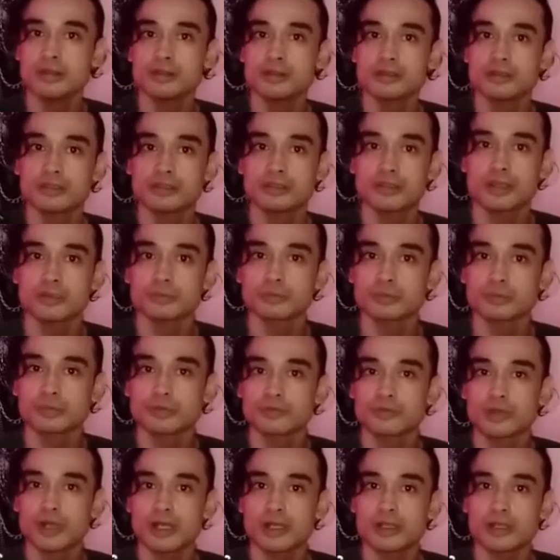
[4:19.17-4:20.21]
this helps
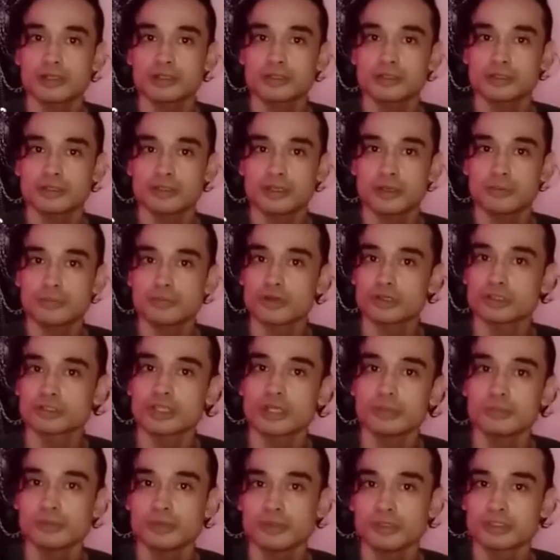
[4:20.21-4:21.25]
provide more
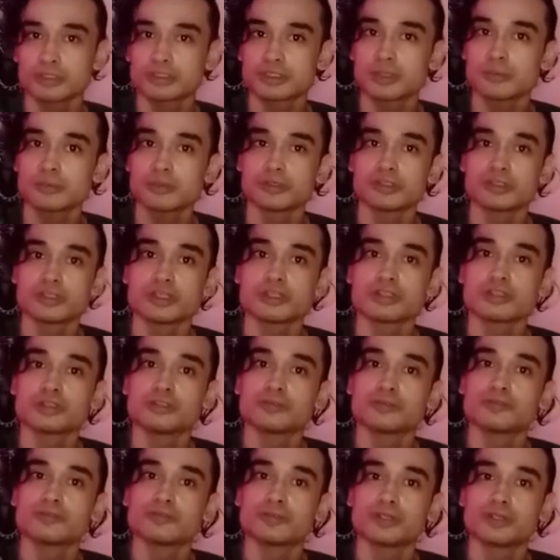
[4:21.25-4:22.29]
stabilization
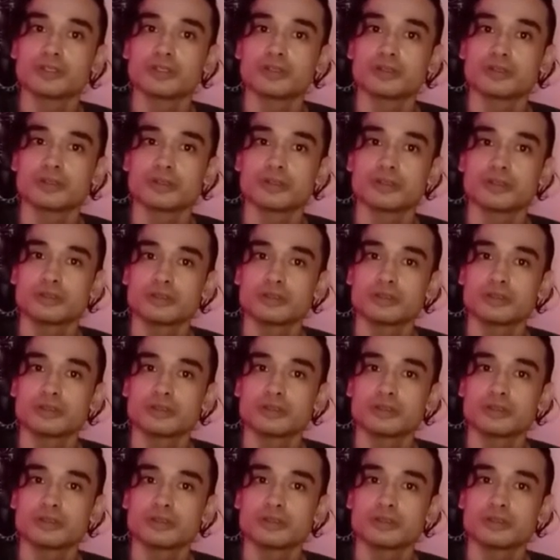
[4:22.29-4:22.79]
for your